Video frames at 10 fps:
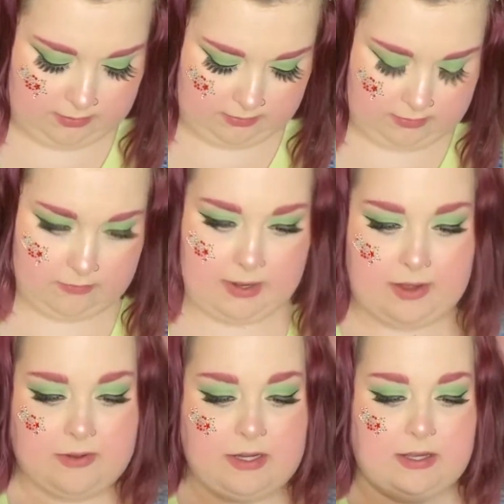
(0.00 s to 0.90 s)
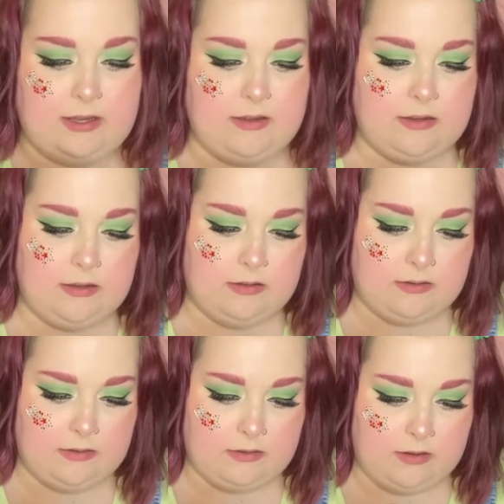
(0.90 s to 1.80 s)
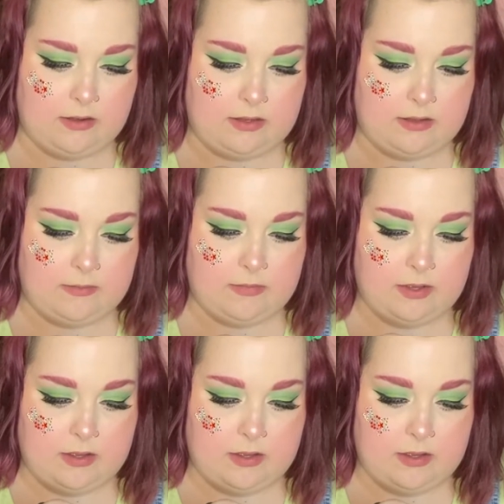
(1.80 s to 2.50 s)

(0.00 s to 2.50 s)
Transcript: the round end on them